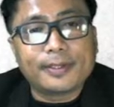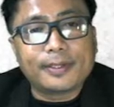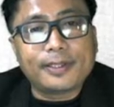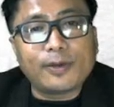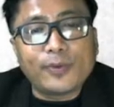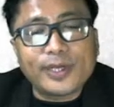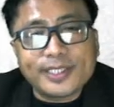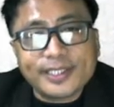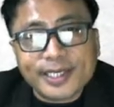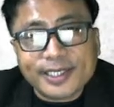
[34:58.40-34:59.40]
The
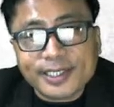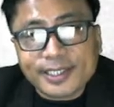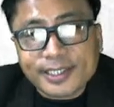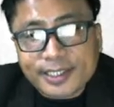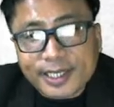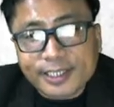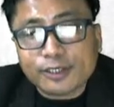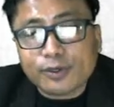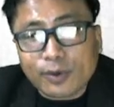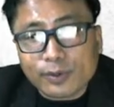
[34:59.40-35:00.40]
vegetation
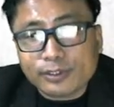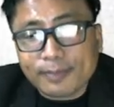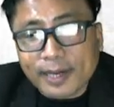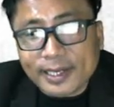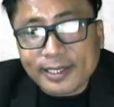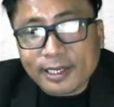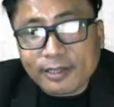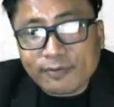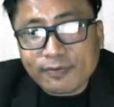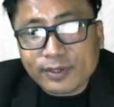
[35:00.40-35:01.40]
change caused by the
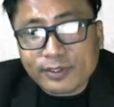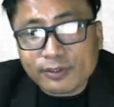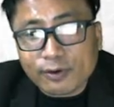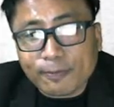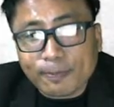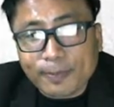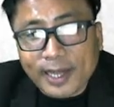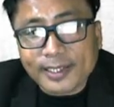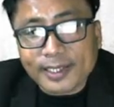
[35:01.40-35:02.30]
influence of plant